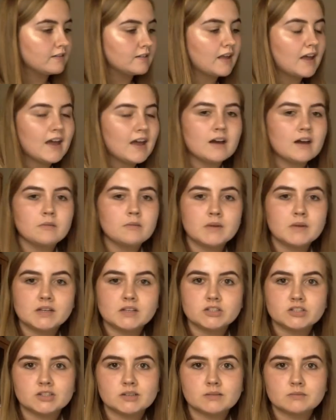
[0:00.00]
how many
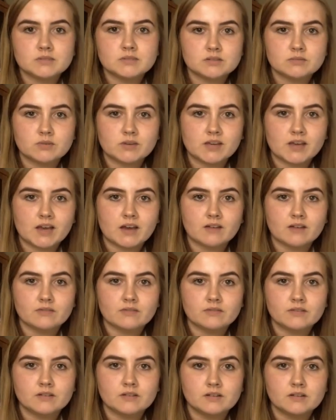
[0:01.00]
sheep did we have?
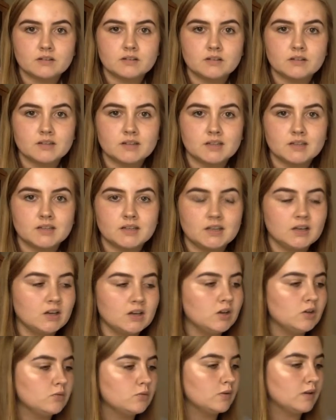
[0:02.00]

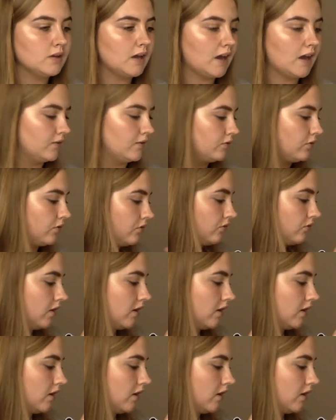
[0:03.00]
We had 3.